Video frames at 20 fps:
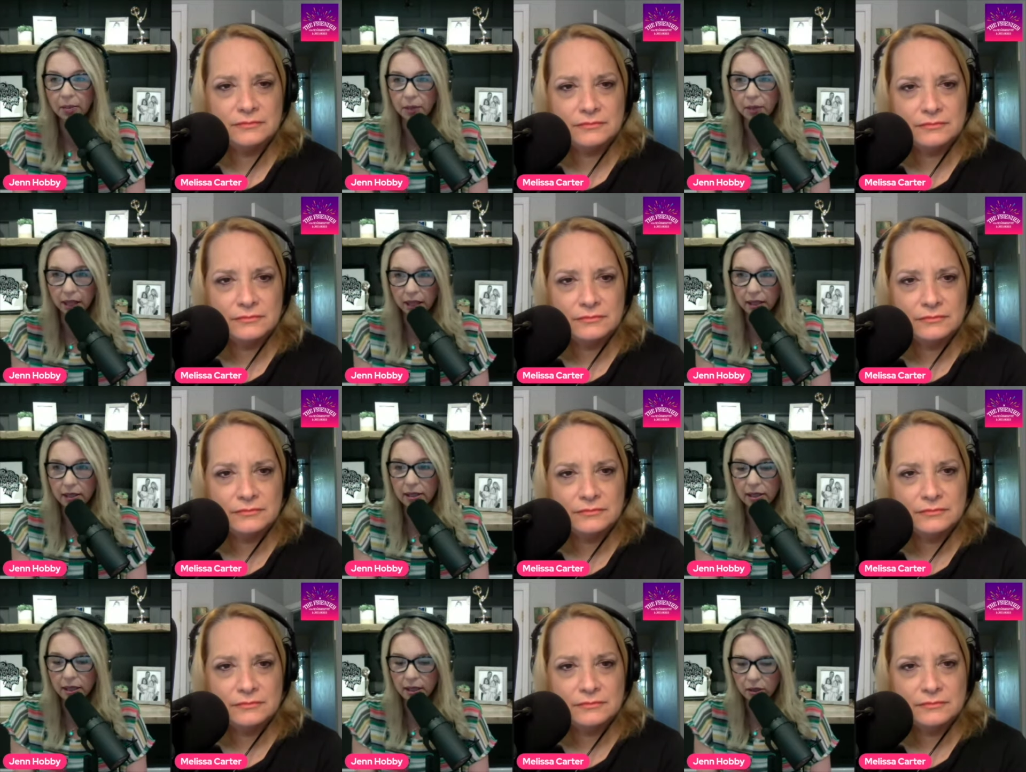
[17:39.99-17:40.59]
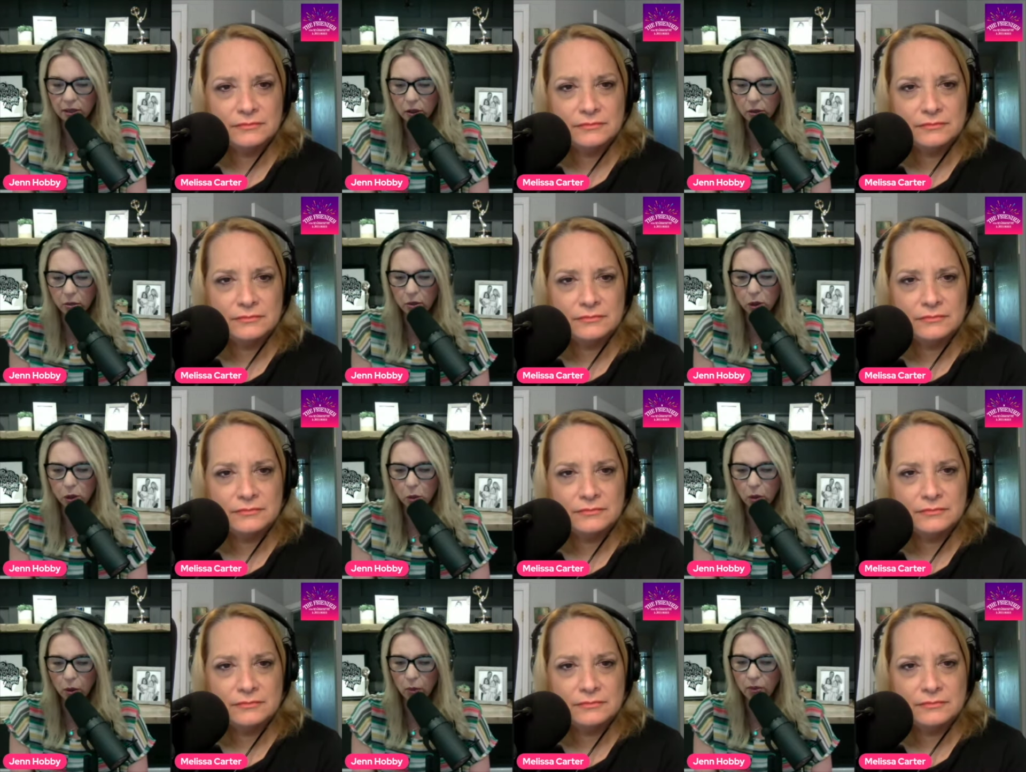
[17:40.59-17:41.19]
Speaker 1: because it is so
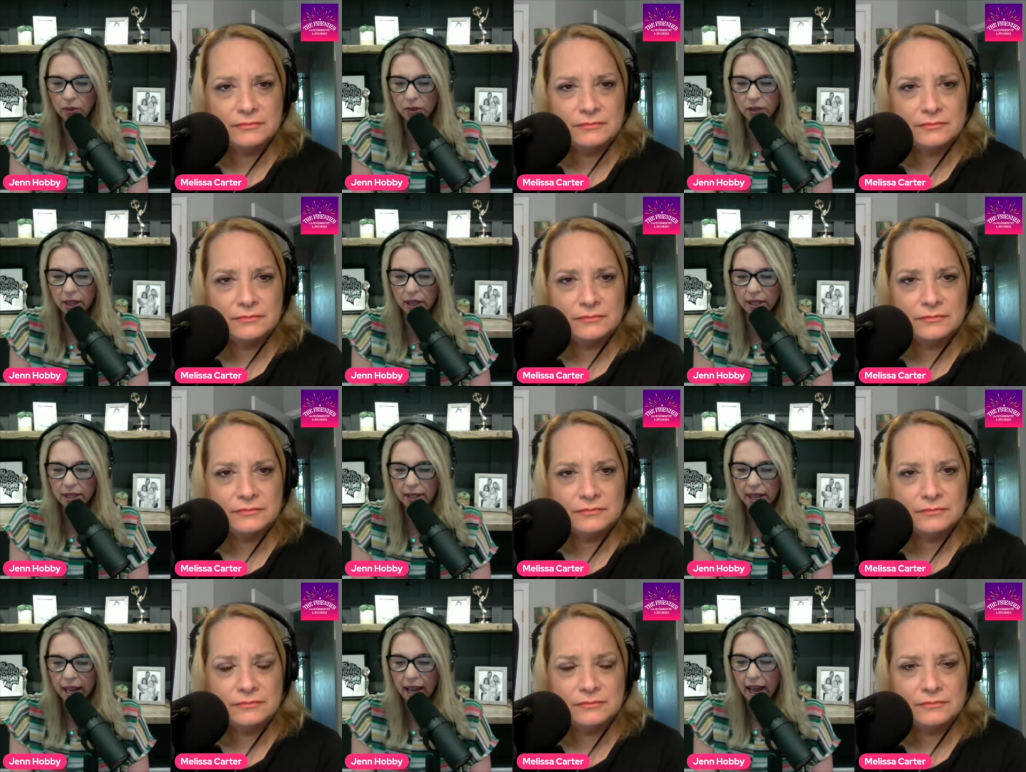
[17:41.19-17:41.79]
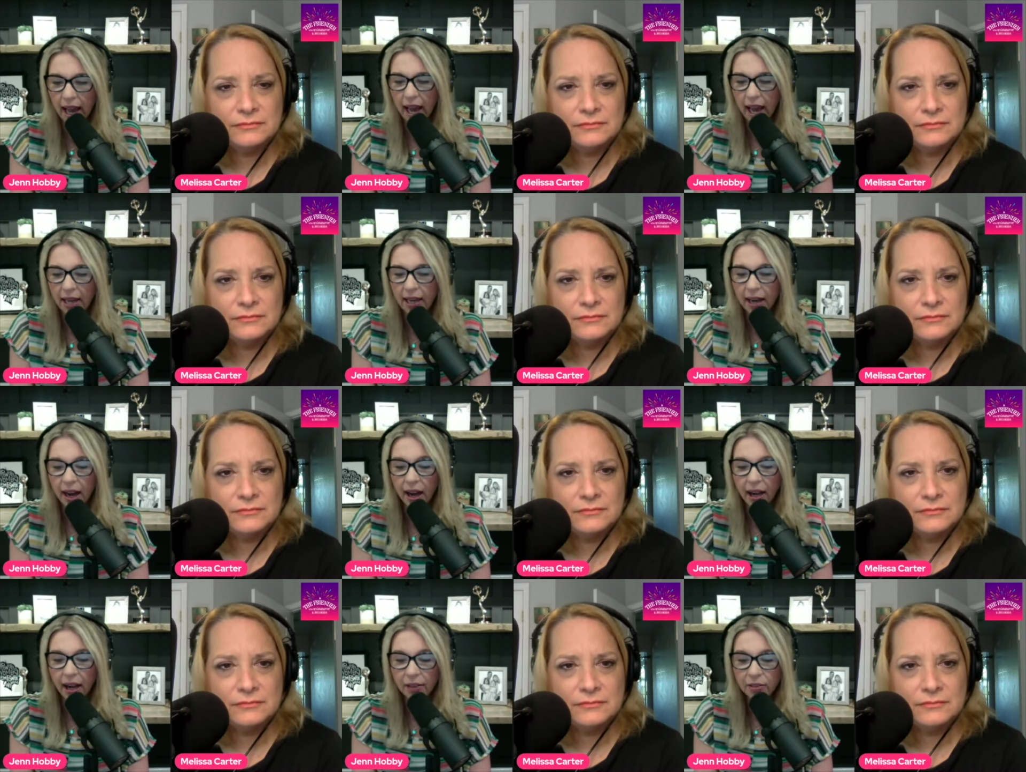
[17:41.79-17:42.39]
much more precise. And
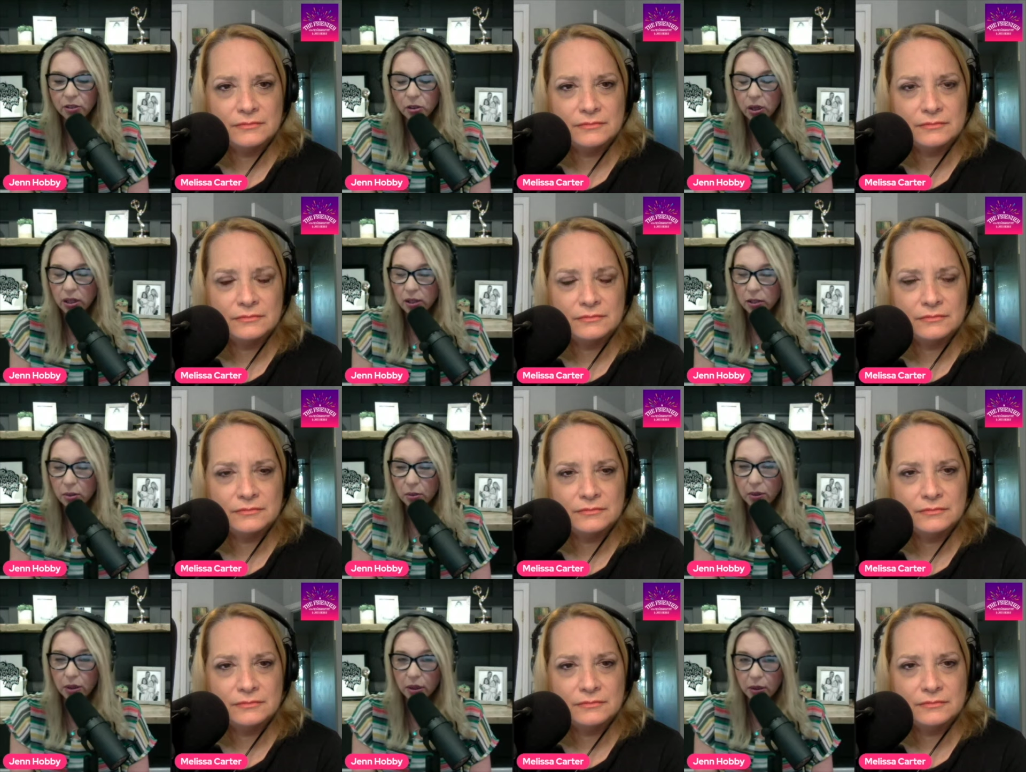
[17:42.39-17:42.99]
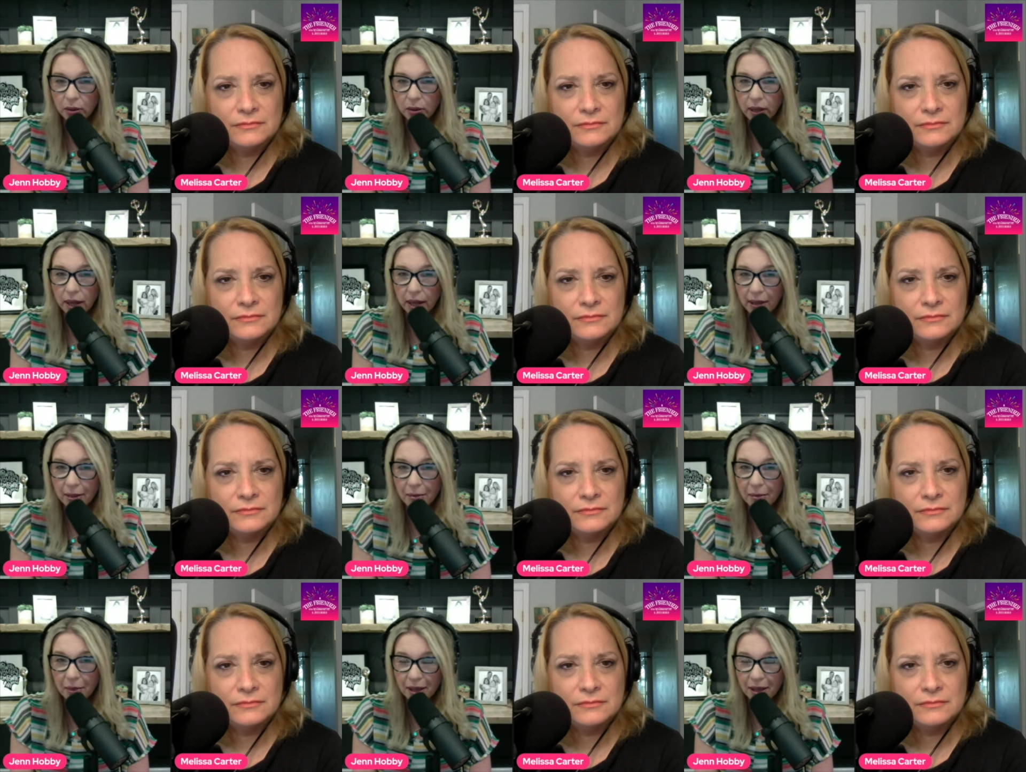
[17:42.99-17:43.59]
I have tried to recreate
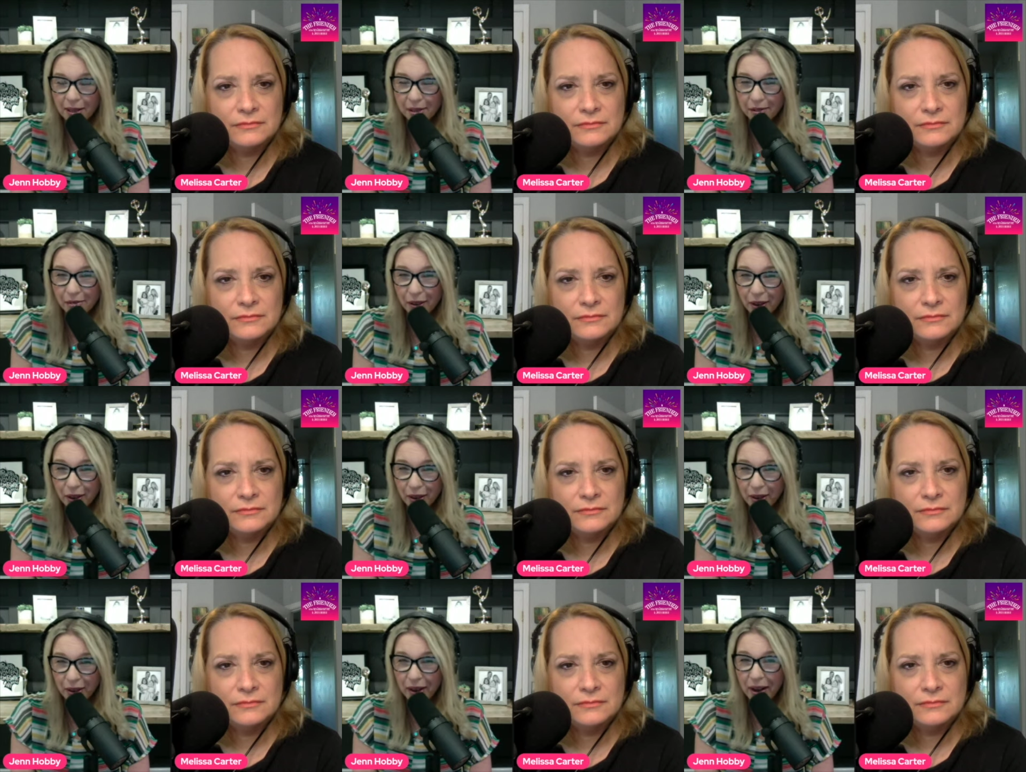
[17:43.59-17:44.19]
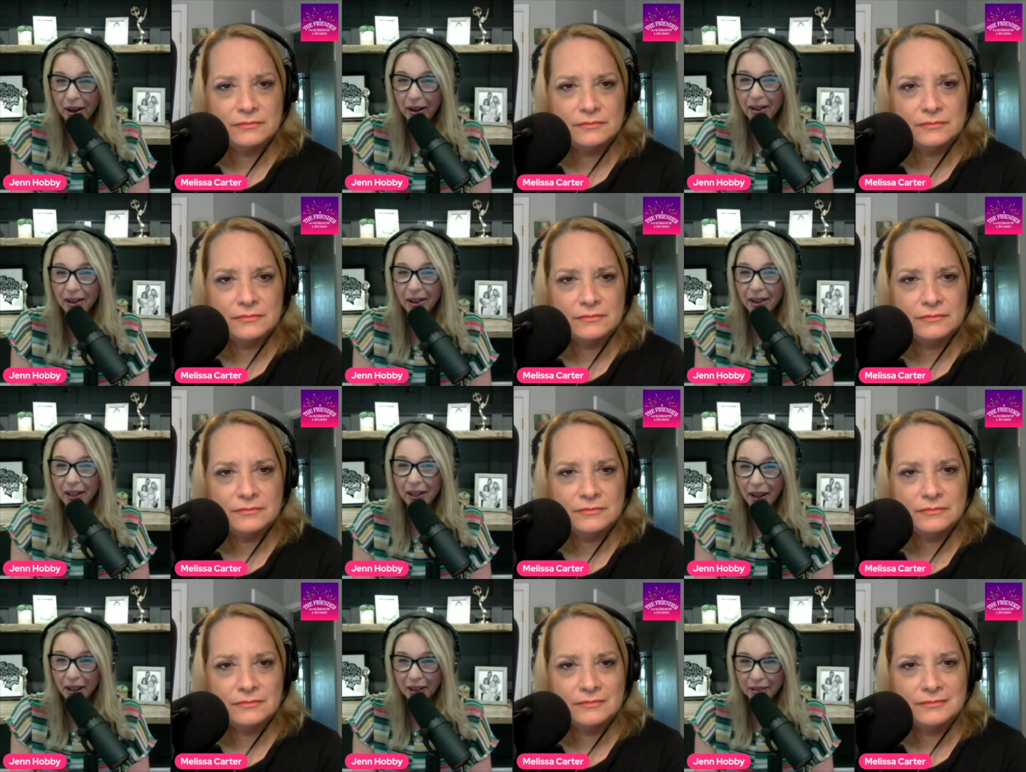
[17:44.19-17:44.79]
the Maids of Honor a
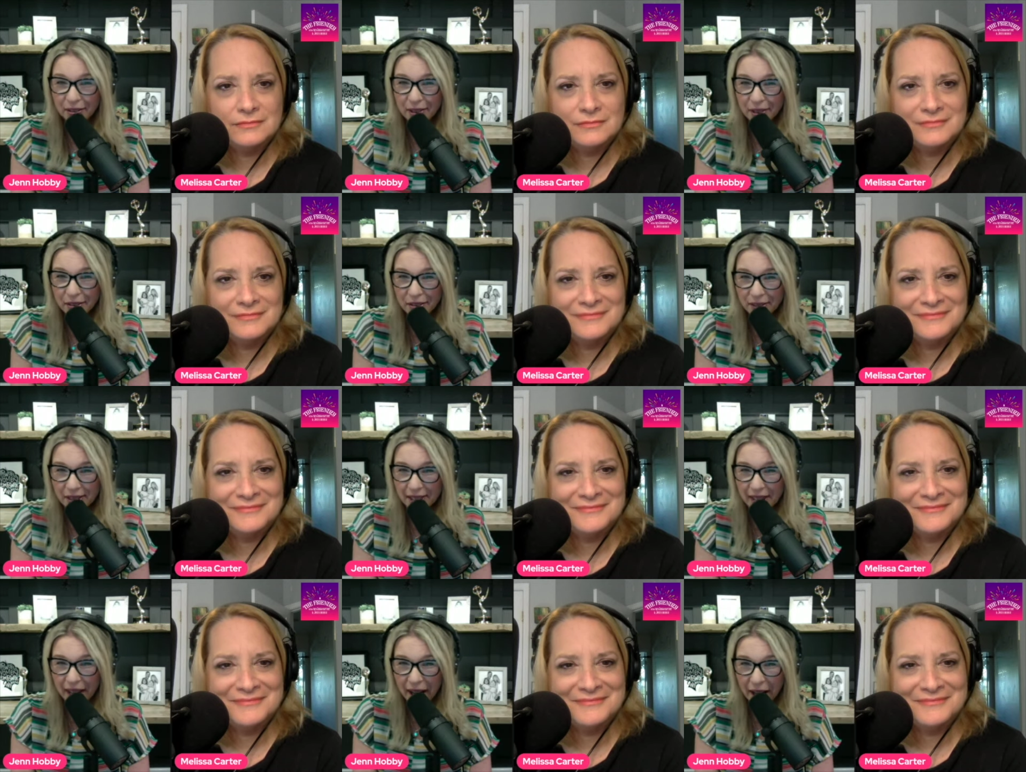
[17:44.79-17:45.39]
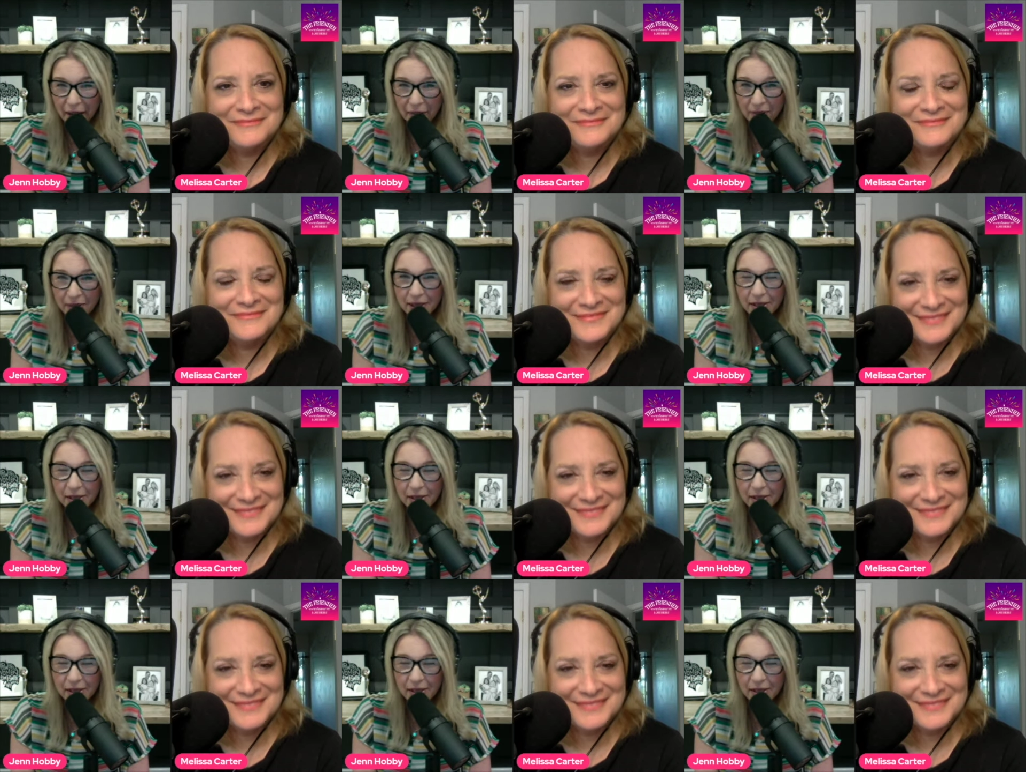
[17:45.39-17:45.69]
lot of different times.